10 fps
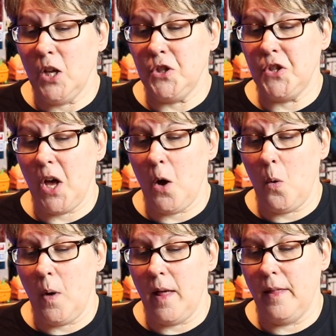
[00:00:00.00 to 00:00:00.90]

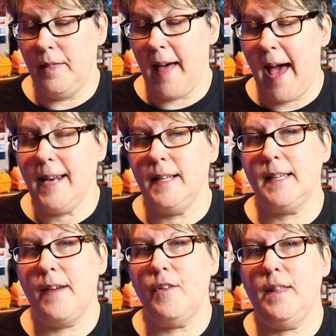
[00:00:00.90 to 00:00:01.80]
So that is
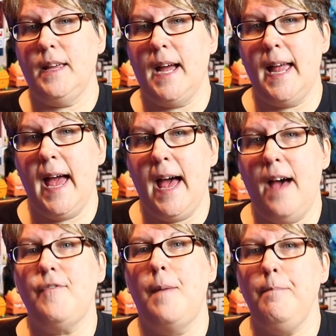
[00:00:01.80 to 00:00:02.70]
everything I
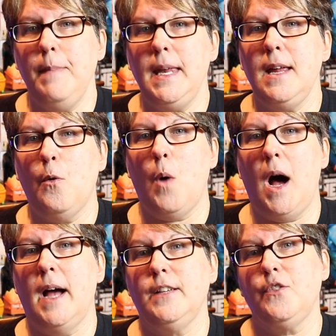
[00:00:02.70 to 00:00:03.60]
have
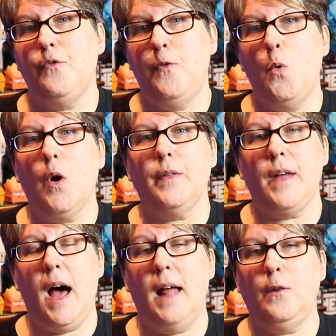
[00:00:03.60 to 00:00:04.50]
media-wise for
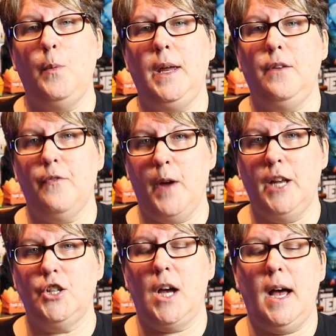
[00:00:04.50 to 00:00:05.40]
the Halloween
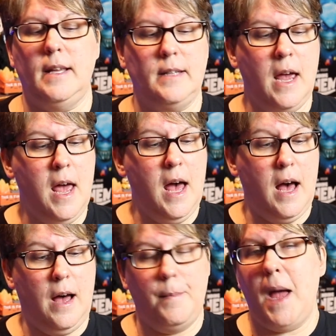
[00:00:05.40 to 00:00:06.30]
franchise.
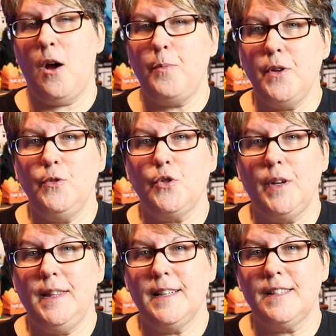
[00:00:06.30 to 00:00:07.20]
I hope you
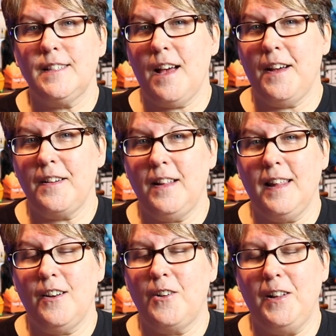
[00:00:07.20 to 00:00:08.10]
enjoyed this
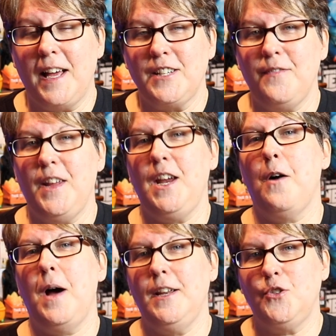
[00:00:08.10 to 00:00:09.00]
little collection video.
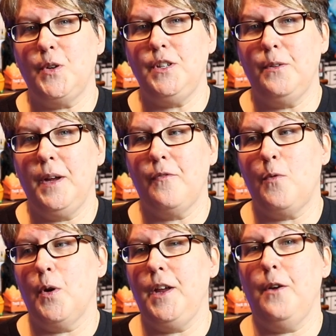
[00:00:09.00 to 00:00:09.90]
I enjoy doing it
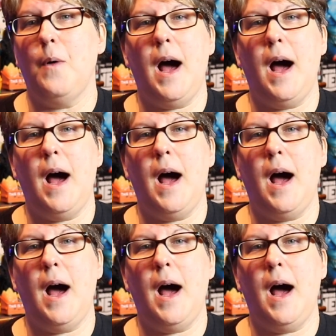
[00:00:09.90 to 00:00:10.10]
for you.